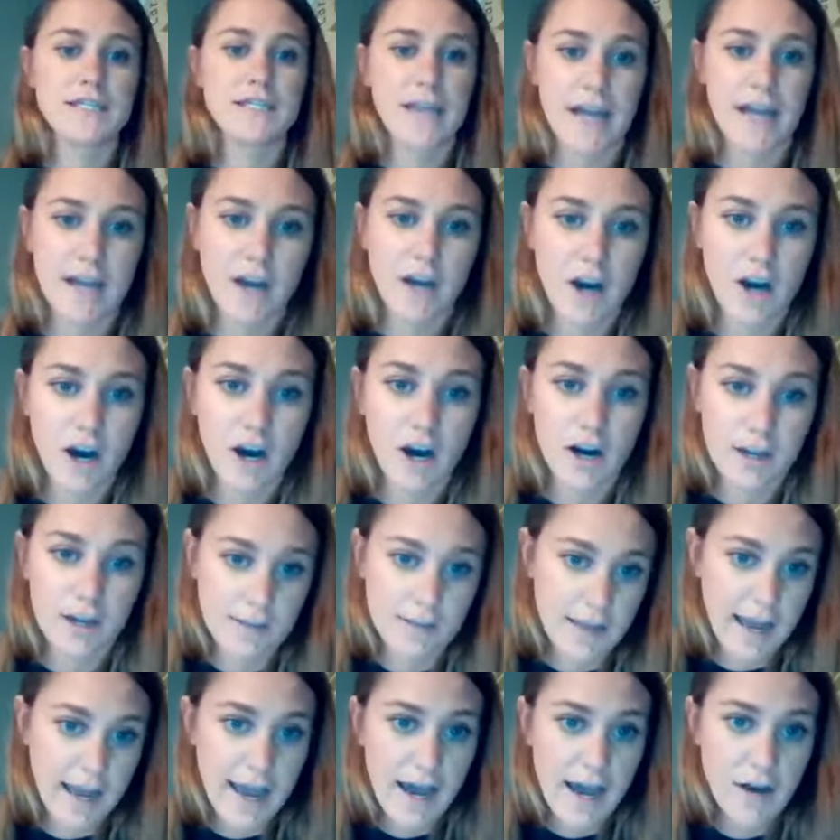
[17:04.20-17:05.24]
that are in
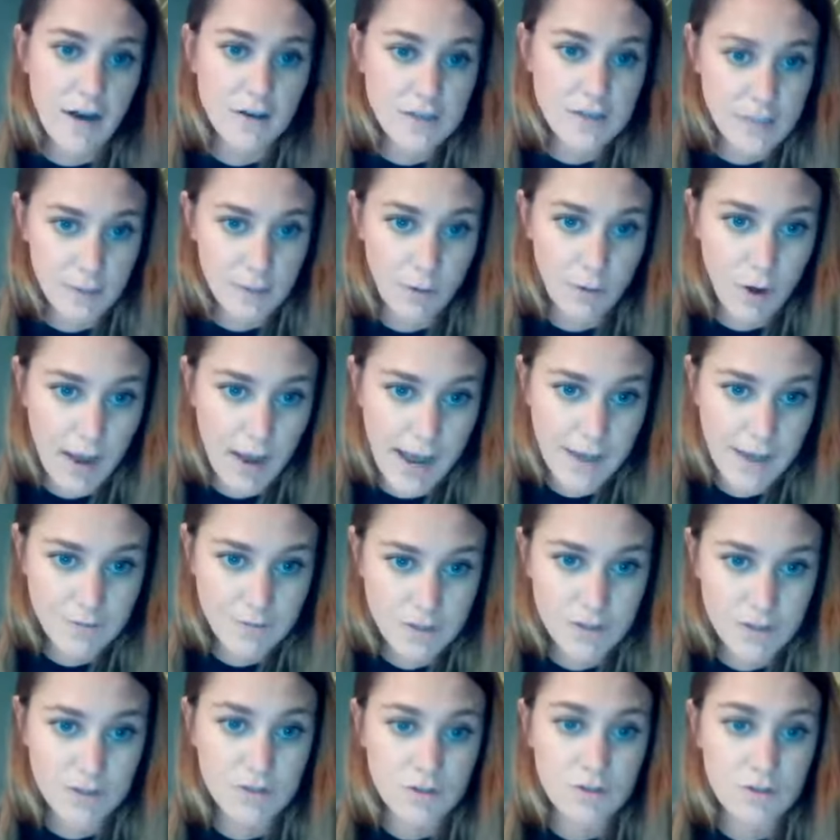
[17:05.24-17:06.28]
the House that will have
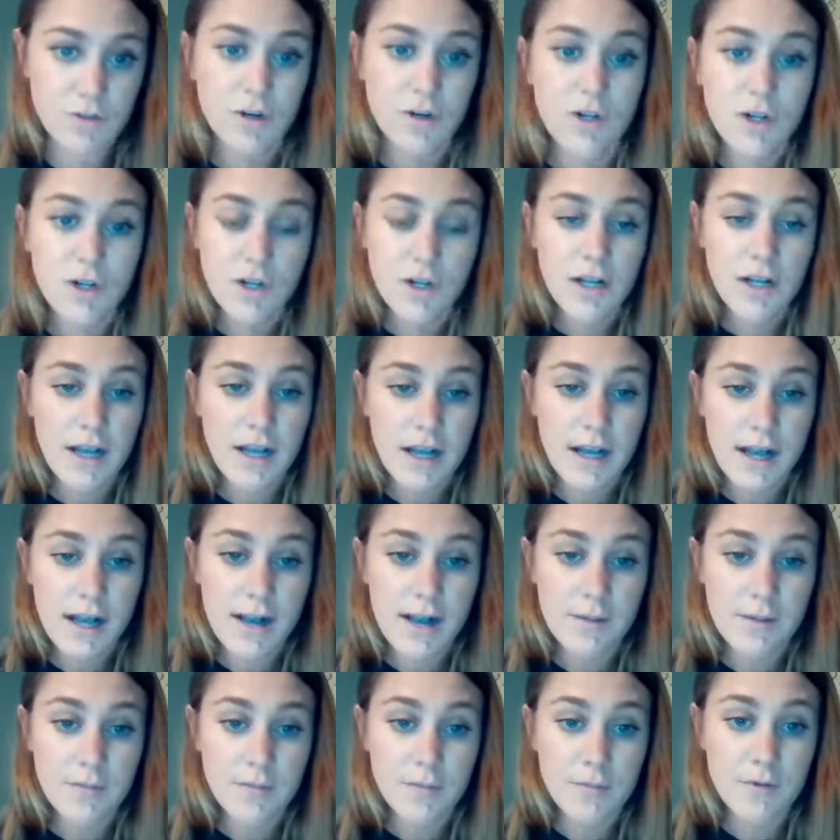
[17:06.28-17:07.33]
to
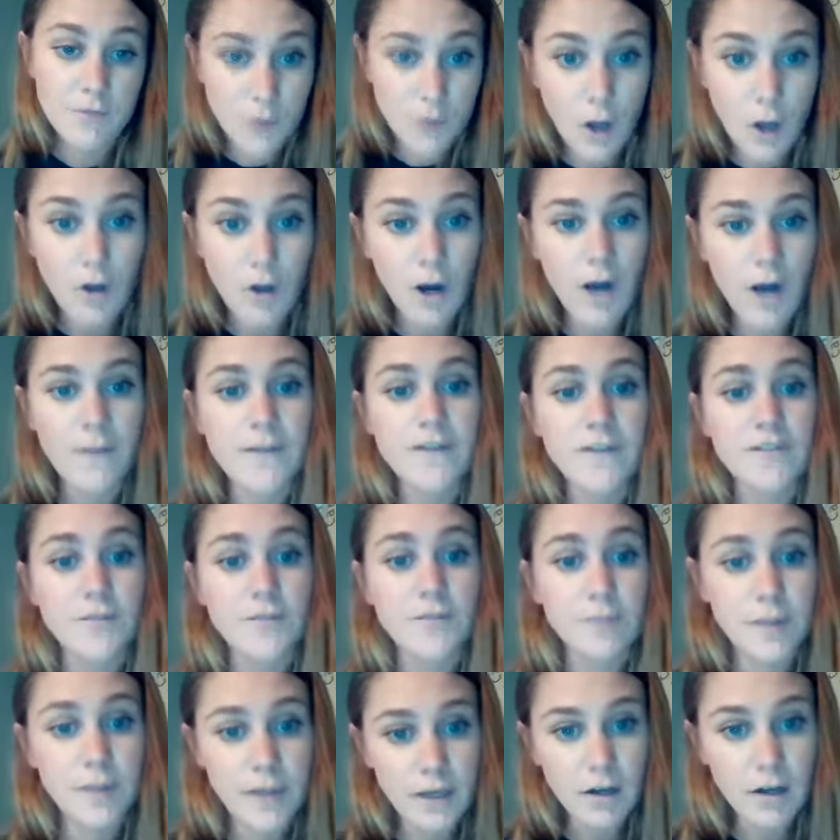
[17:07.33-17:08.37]
vote on this
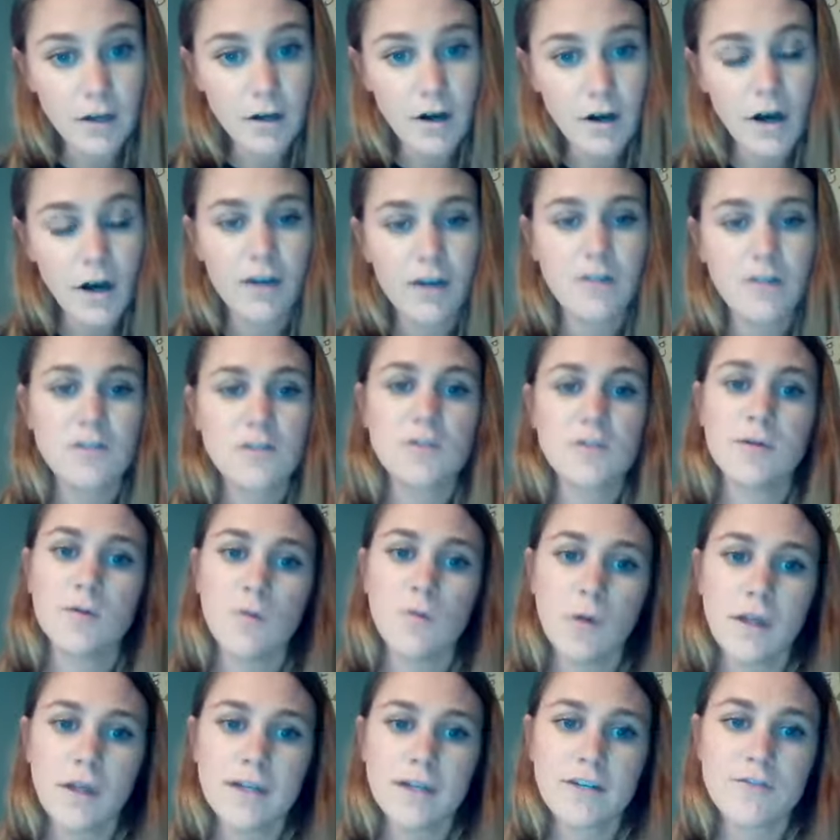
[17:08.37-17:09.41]
bill are going to be
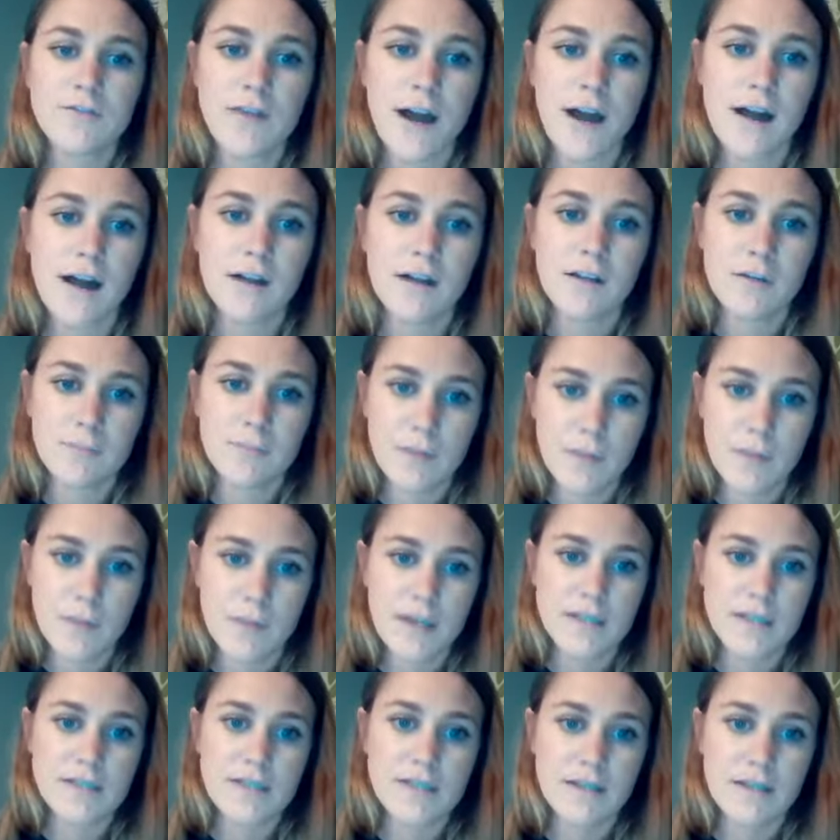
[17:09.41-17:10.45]
willing to file
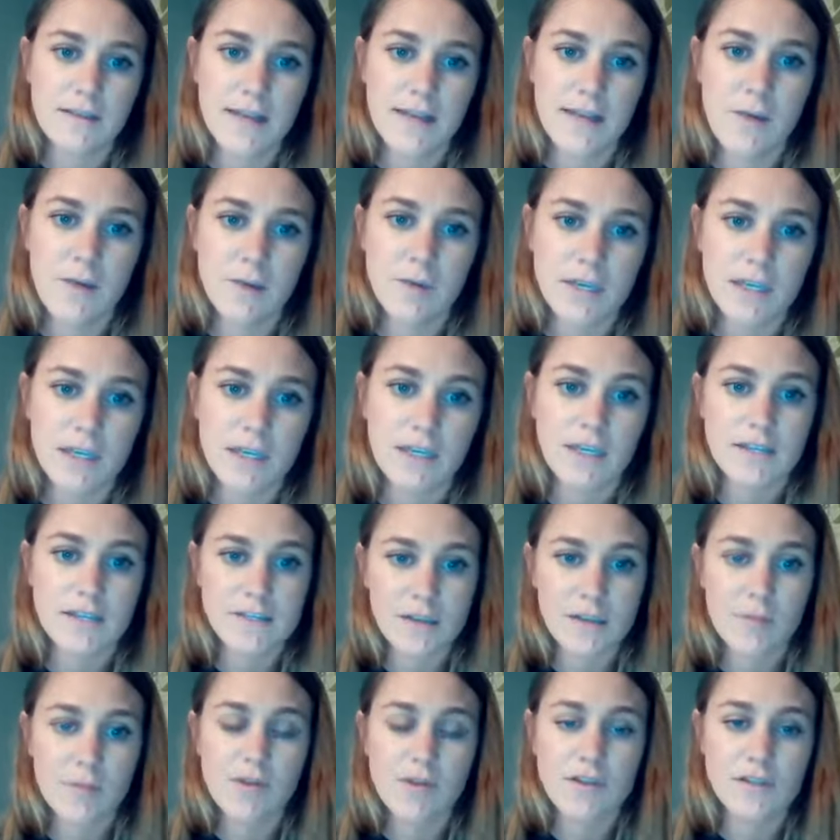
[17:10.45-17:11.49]
amendments and that we can get
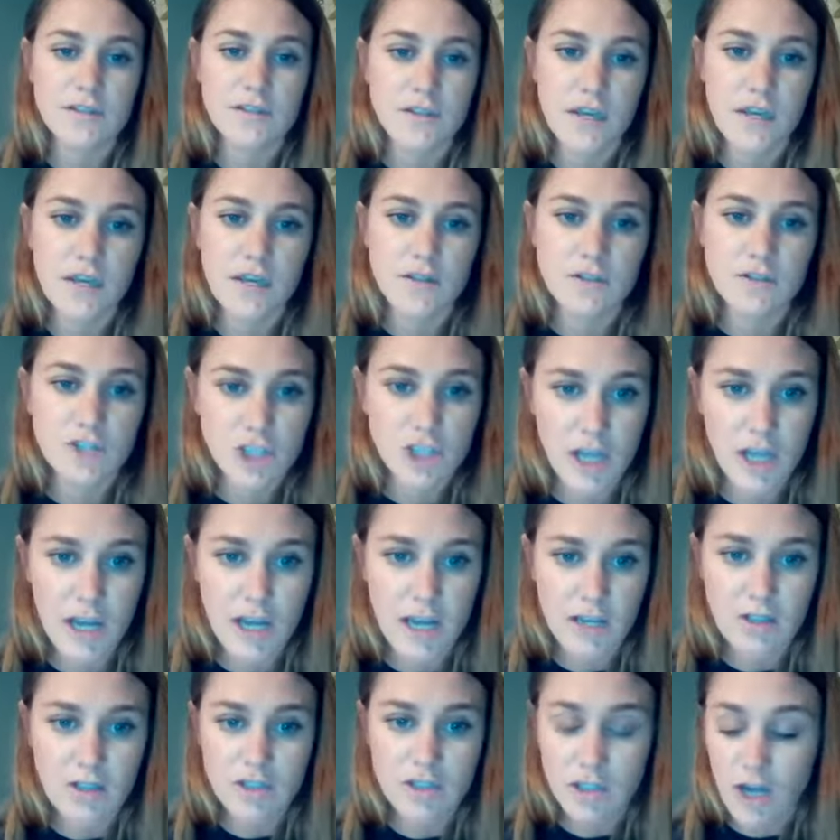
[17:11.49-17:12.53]
some of these things
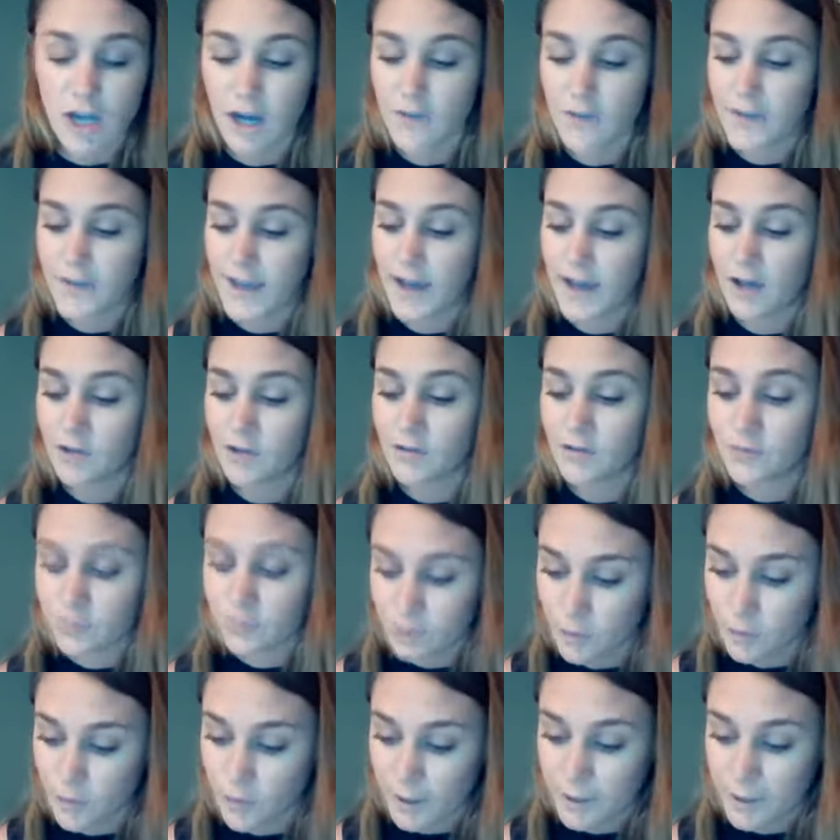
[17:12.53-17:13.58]
changed on the House
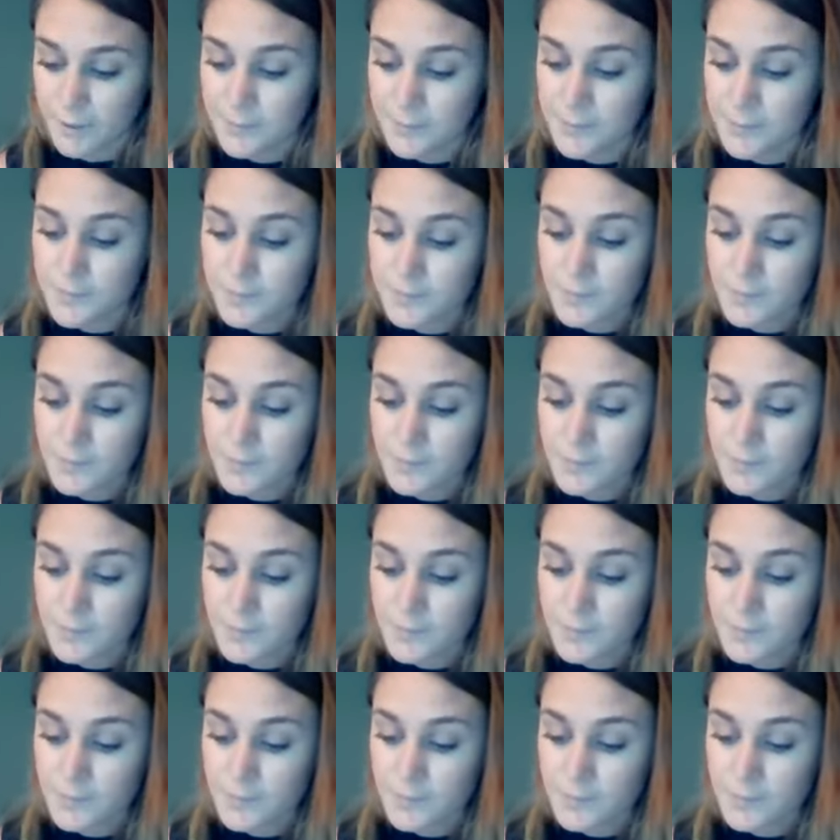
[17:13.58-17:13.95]
floor.